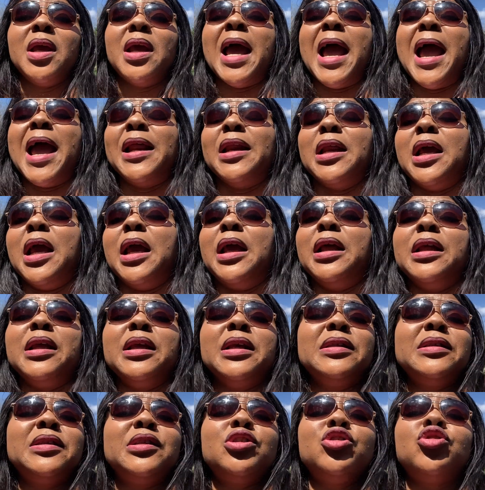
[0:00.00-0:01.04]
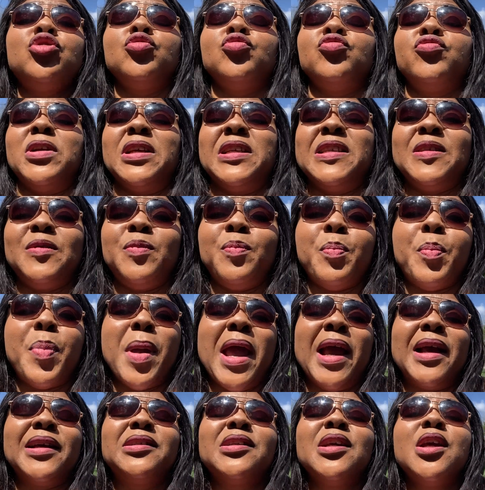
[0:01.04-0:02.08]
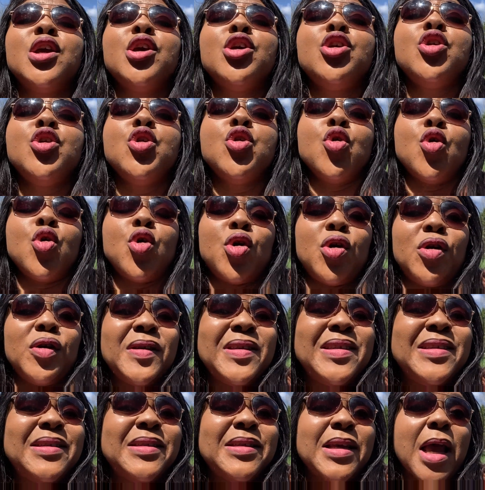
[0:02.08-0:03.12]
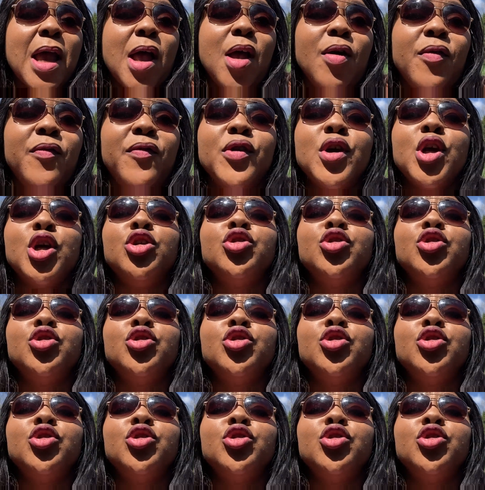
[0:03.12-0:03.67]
and it is to respect yourself,